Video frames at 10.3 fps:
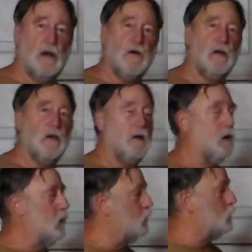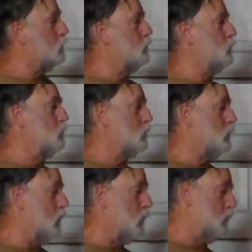carry a gun, you could do a
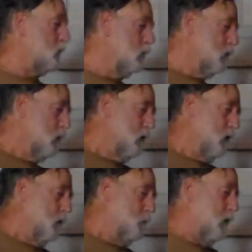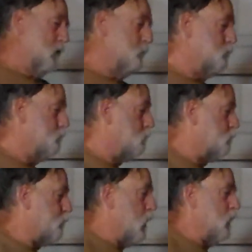gun. But
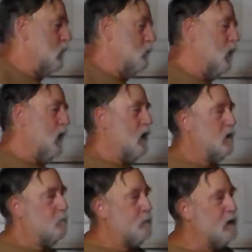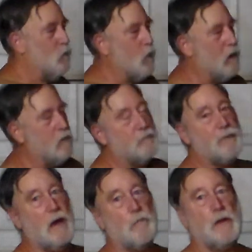bottom line, be aware of
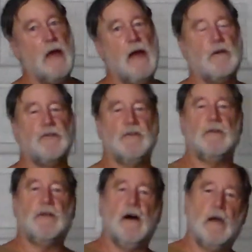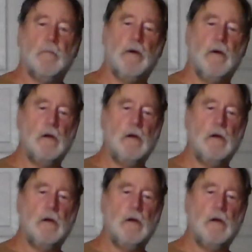that reaction time.